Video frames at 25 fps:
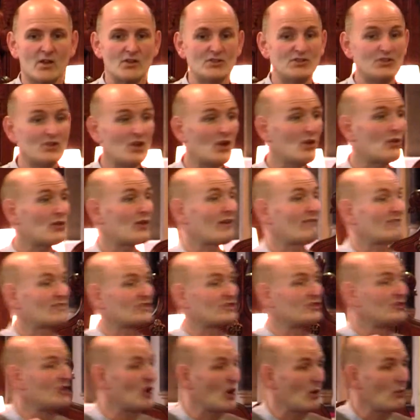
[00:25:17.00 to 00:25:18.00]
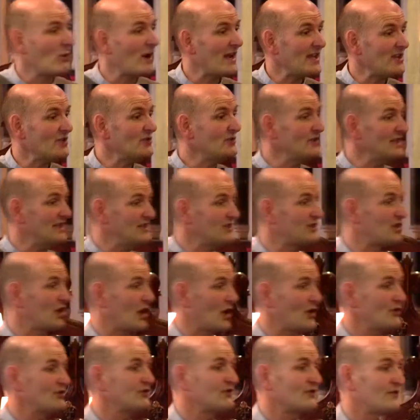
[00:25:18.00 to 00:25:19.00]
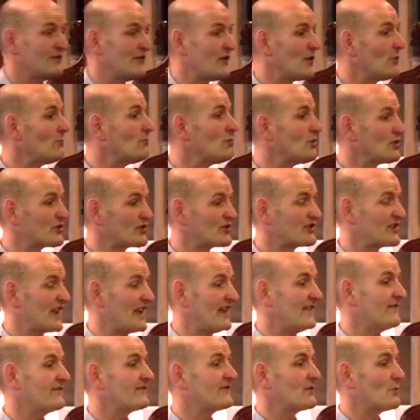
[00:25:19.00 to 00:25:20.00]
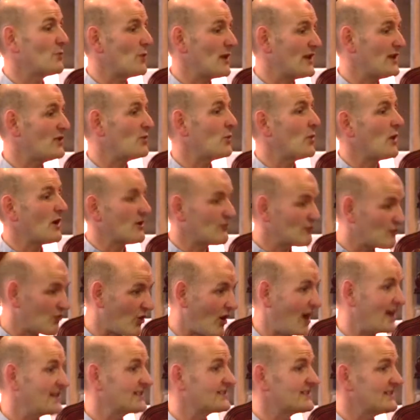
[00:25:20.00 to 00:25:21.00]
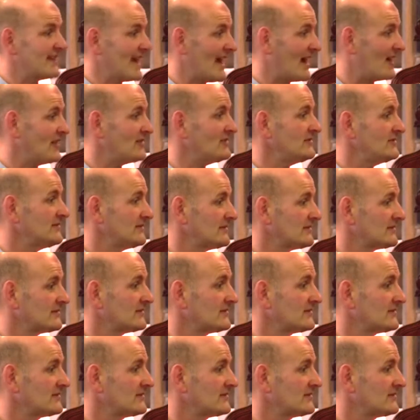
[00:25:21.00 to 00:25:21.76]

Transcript: Do you know there is nowhere you need go to feel more safe than where you are right now?